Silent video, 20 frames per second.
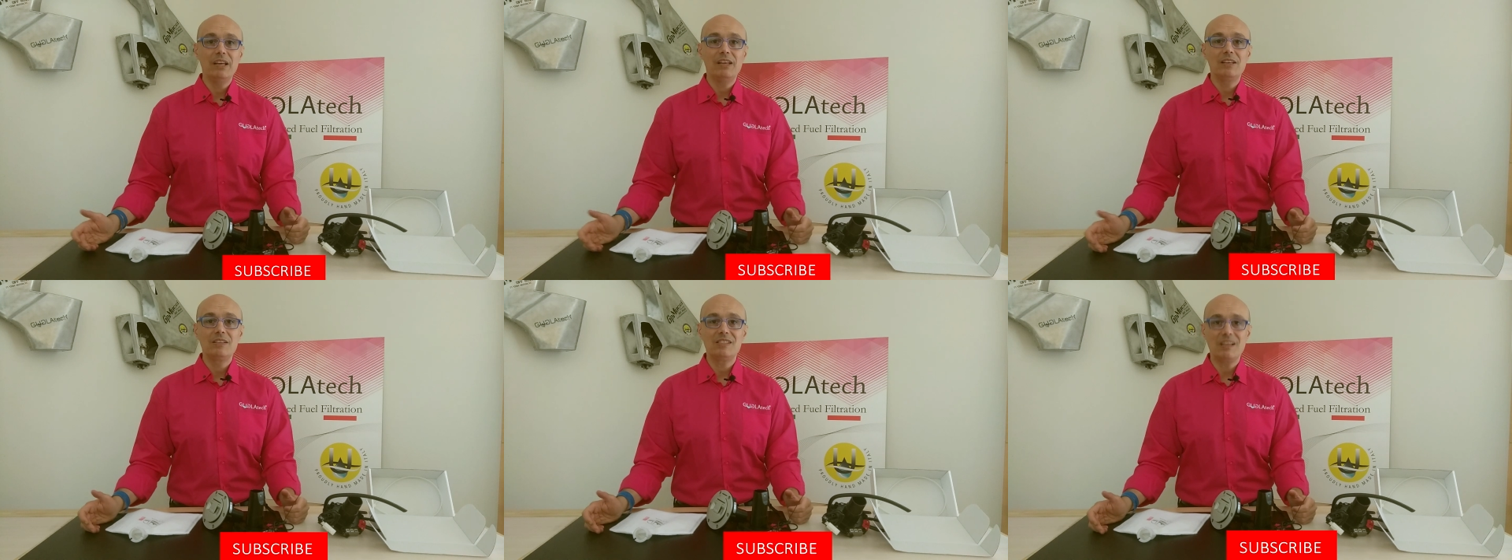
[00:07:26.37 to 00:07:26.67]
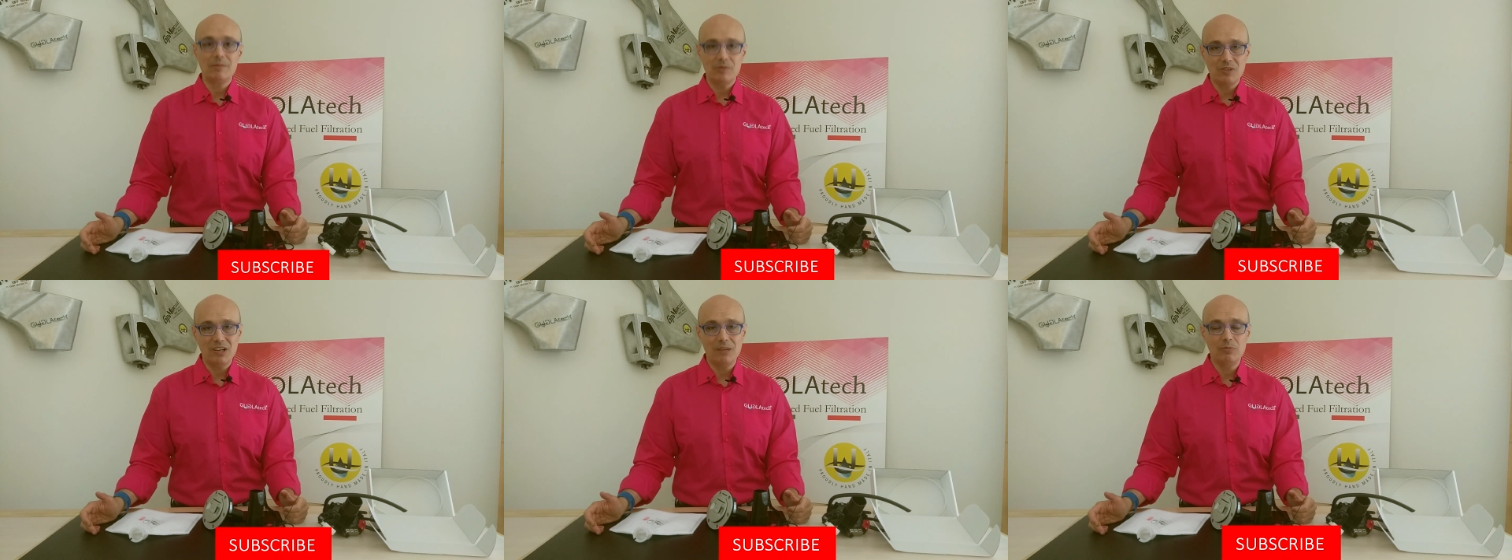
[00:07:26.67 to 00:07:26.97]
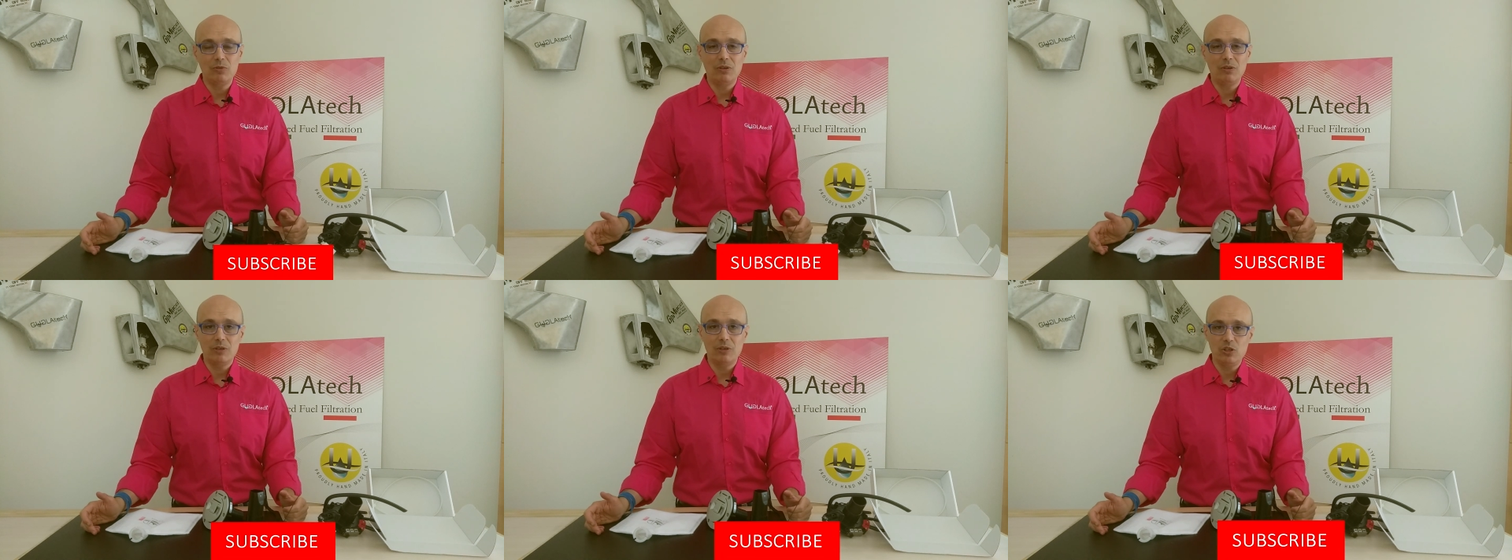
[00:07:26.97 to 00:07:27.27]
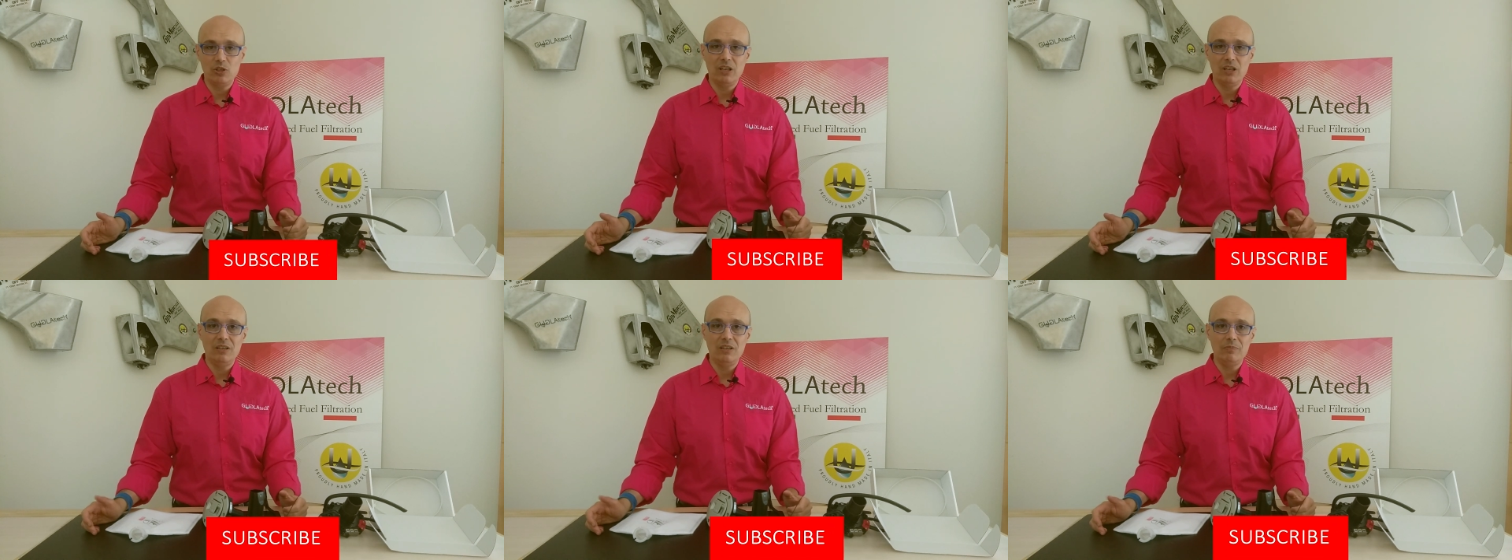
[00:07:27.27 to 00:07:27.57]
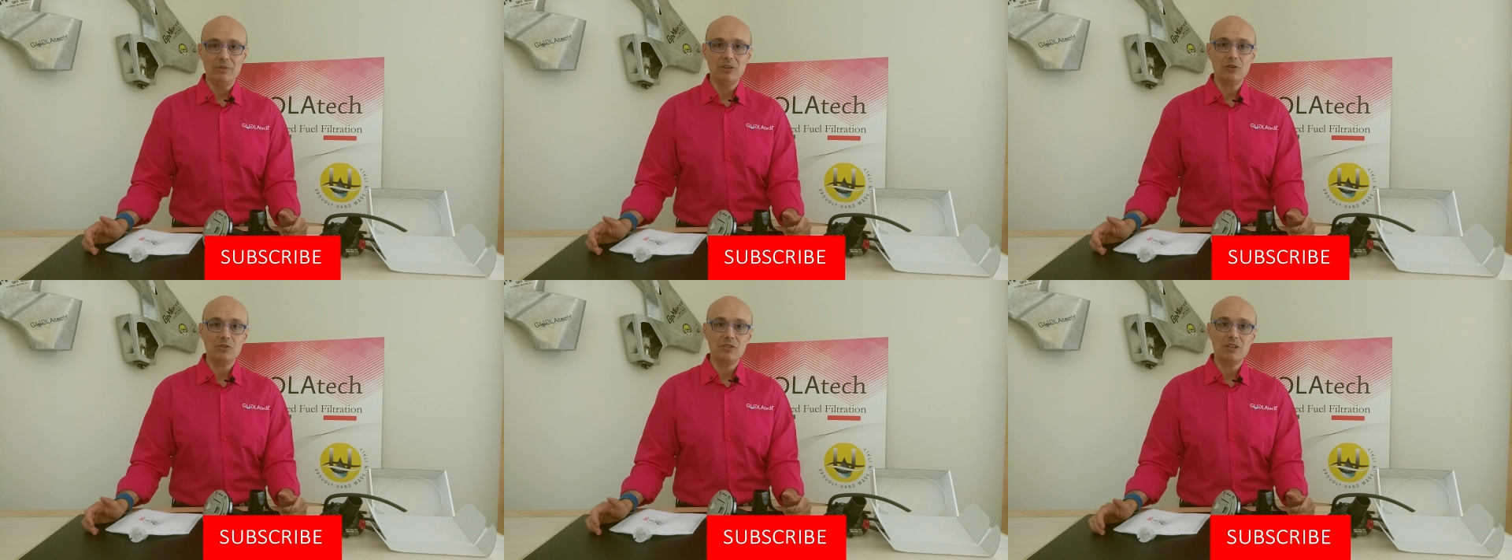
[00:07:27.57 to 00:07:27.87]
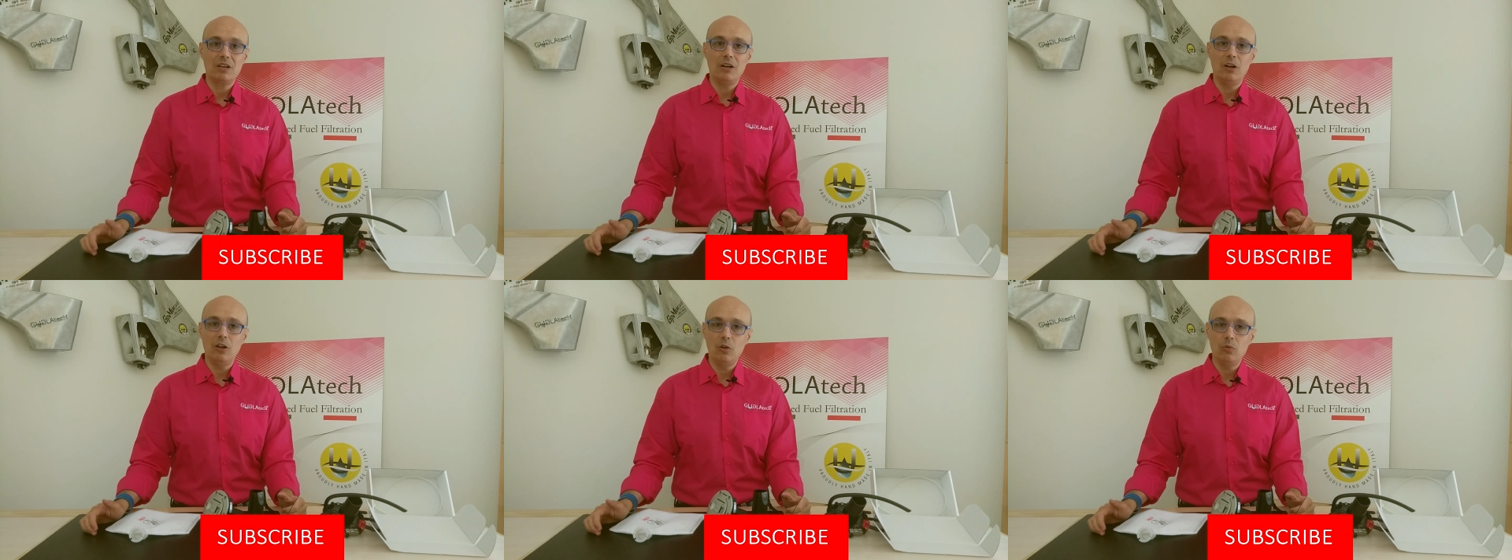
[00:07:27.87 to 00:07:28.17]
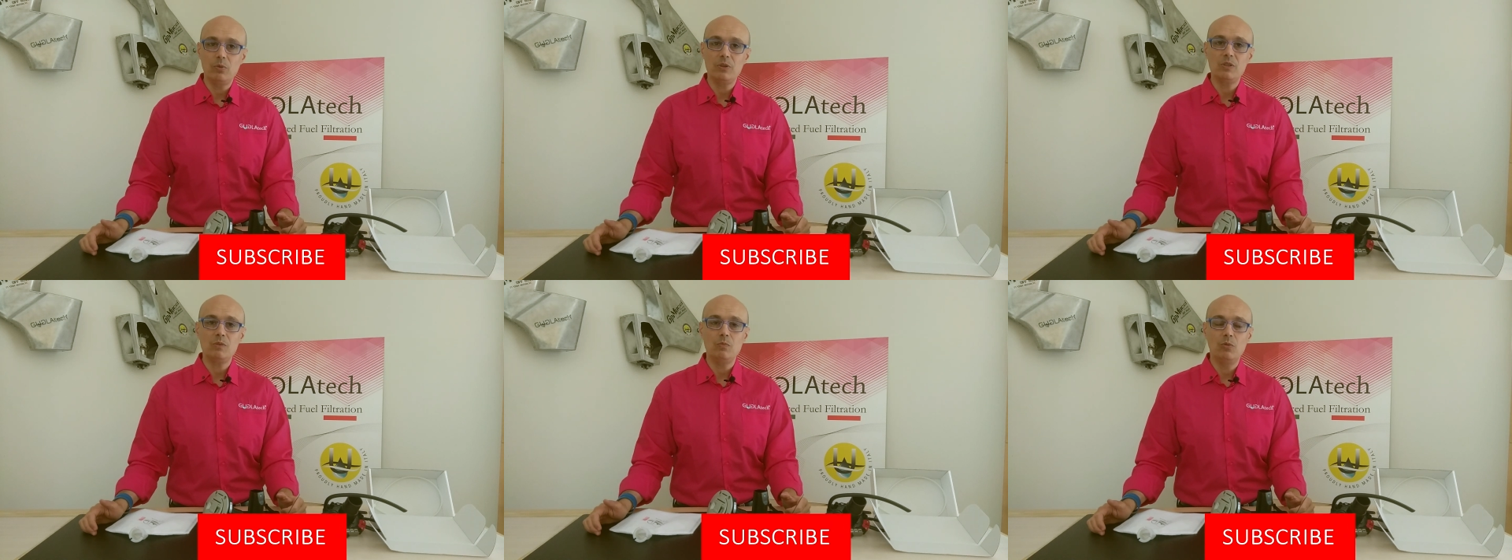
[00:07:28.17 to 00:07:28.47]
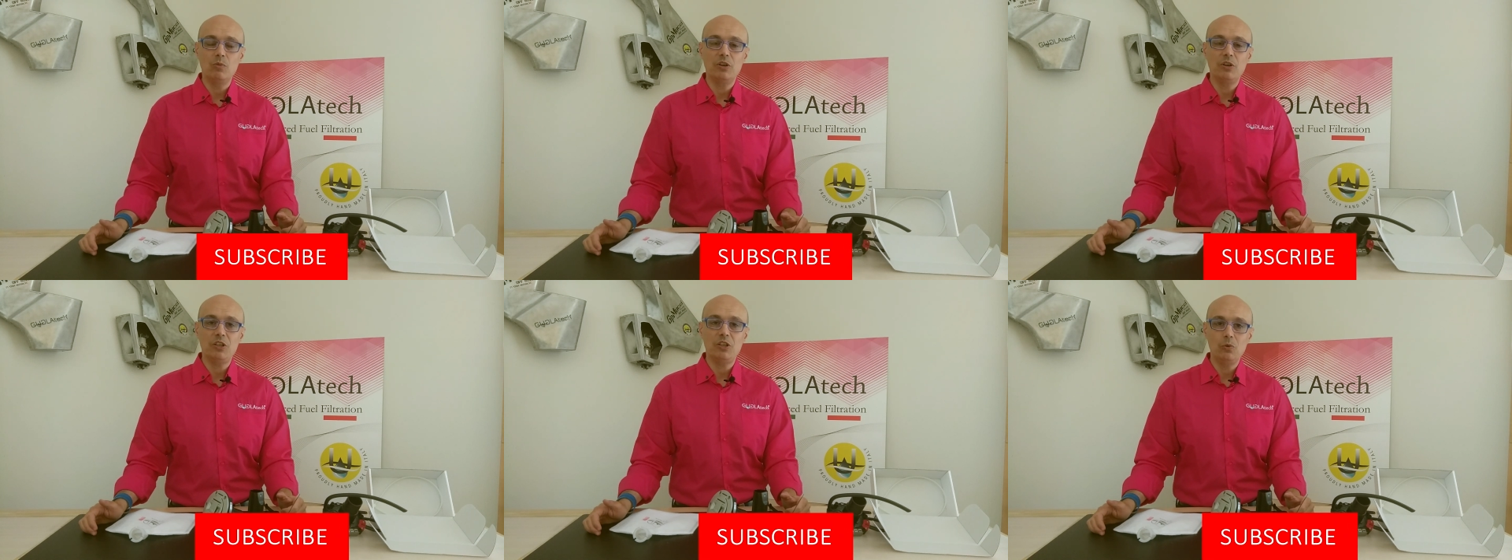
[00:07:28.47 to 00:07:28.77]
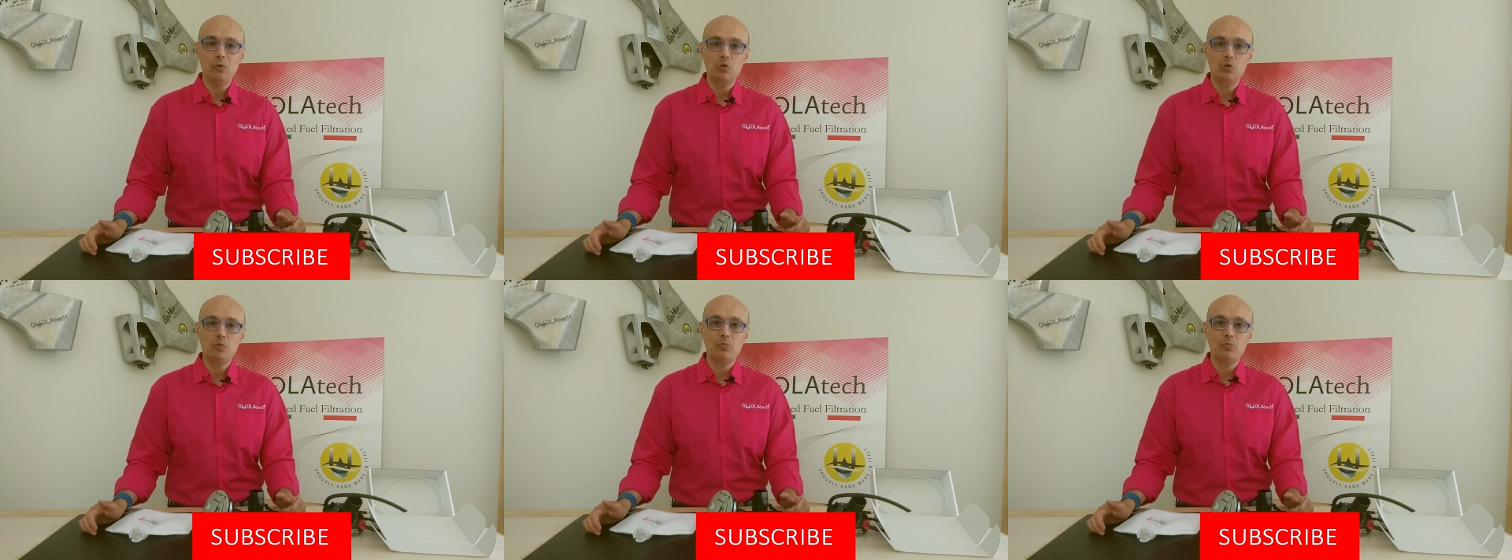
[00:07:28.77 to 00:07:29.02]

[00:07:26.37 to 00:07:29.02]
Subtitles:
Subscribe to our channel because there are always more news,